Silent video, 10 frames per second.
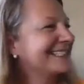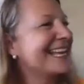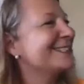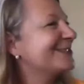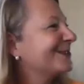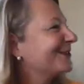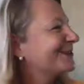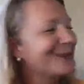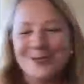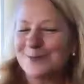that's
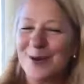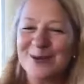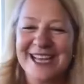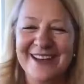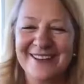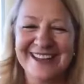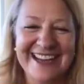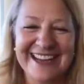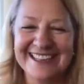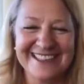your small town,
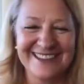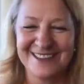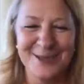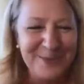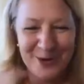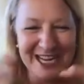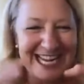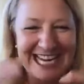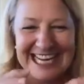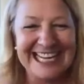like
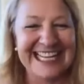community, yeah.